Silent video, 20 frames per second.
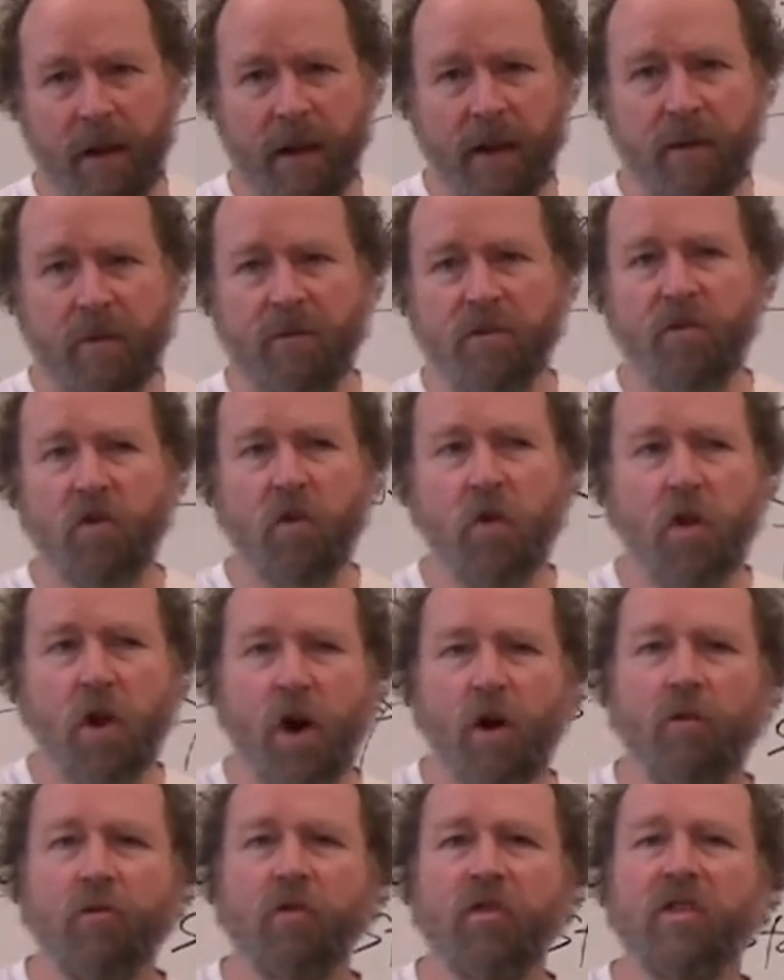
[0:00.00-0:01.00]
there was
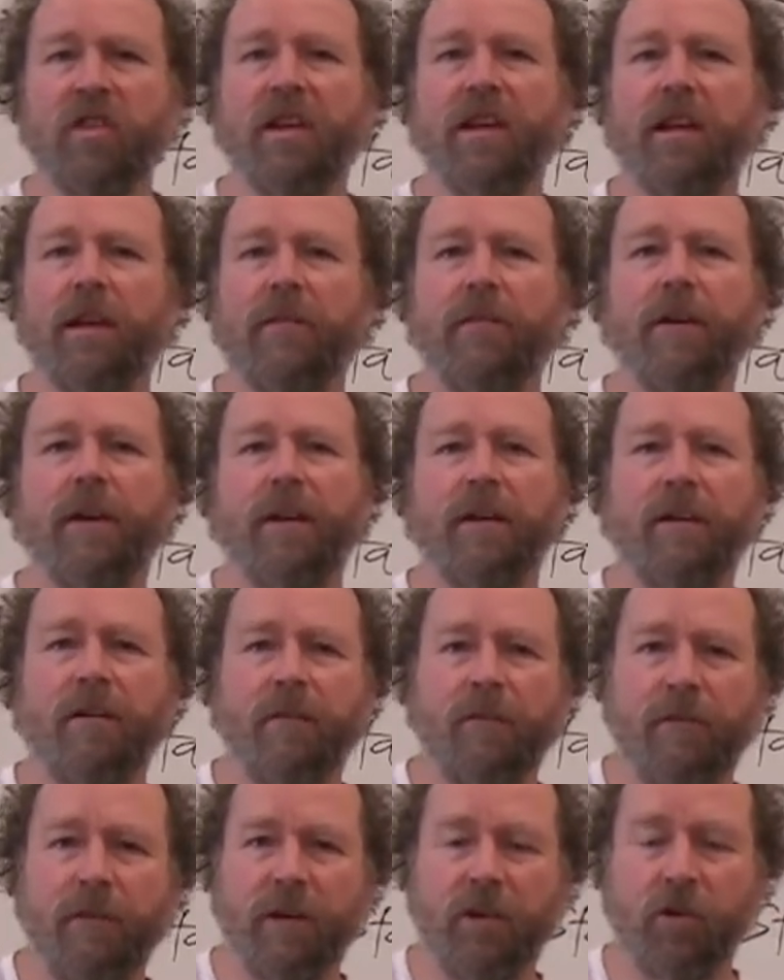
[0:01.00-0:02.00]
no significant
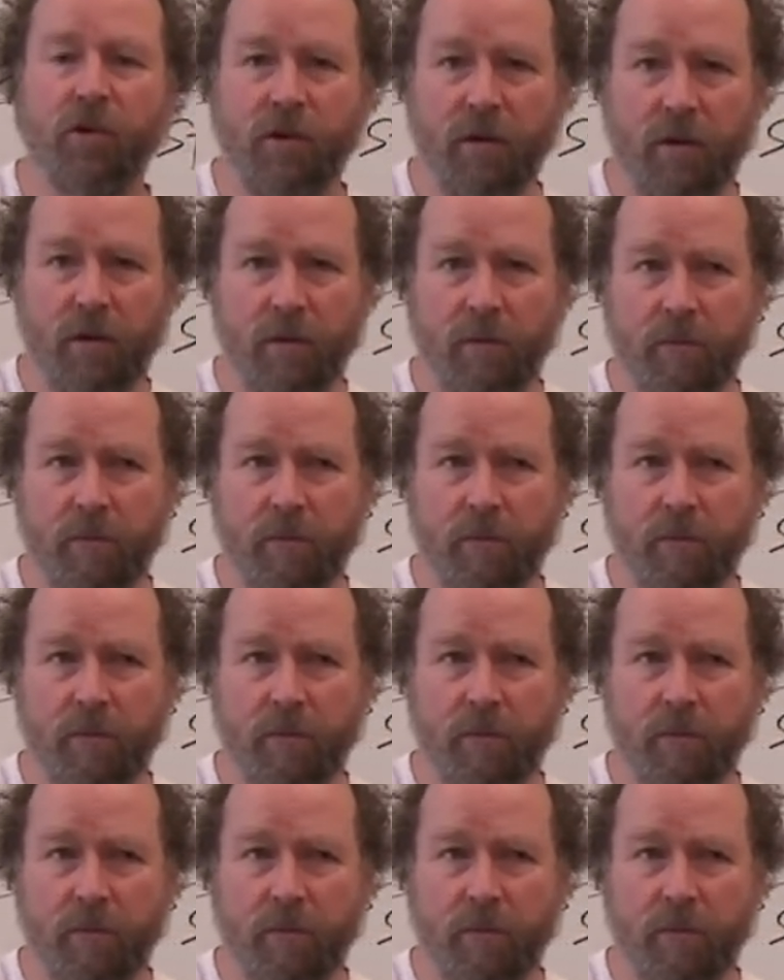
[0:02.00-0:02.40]
division